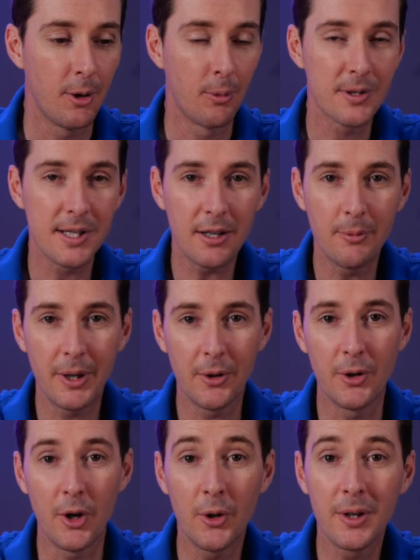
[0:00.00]
Uh, we'll talk
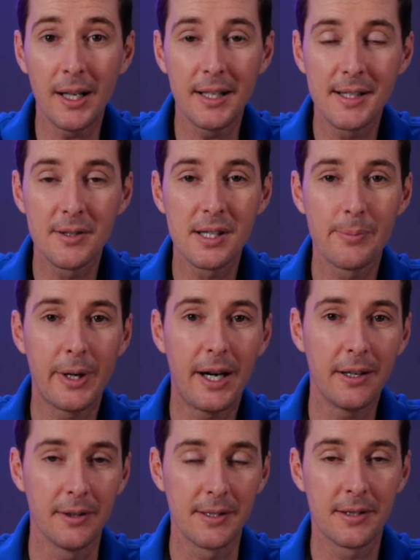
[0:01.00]
about an unlicensed
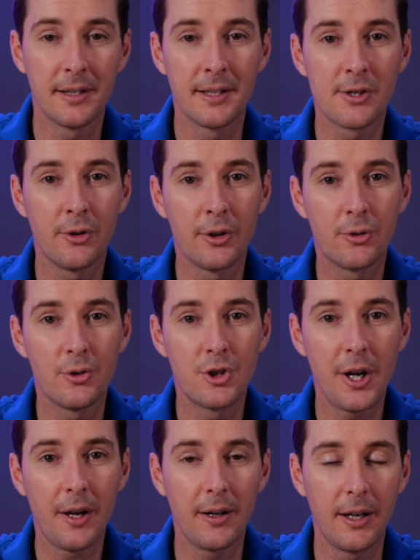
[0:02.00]
pilot that is going to
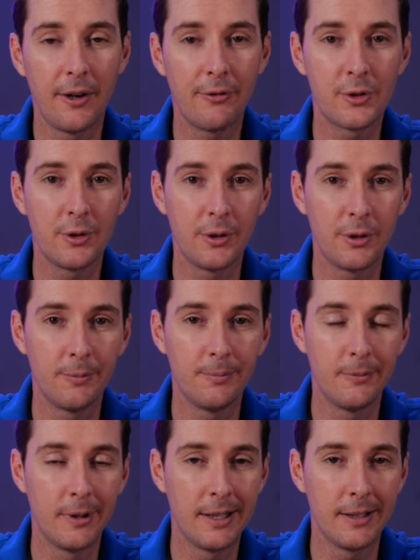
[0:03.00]
jail
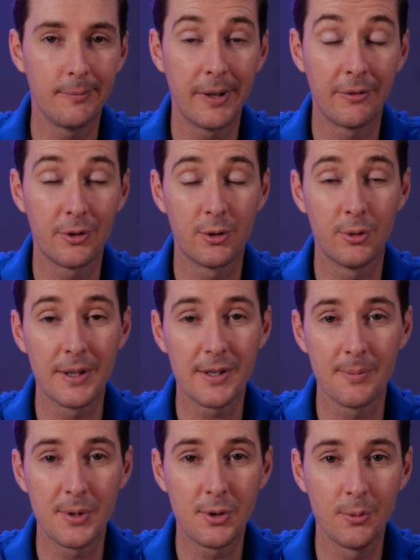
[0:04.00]
after, well, after doing
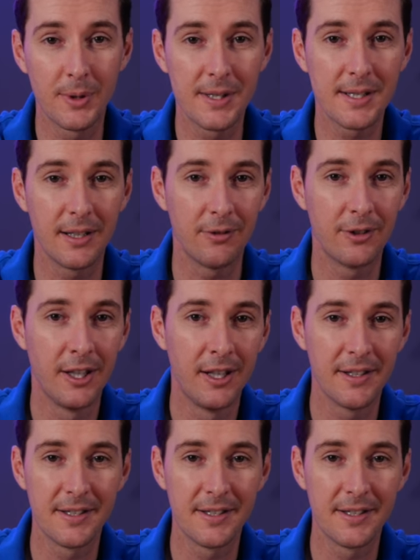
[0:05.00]
some stupid stuff.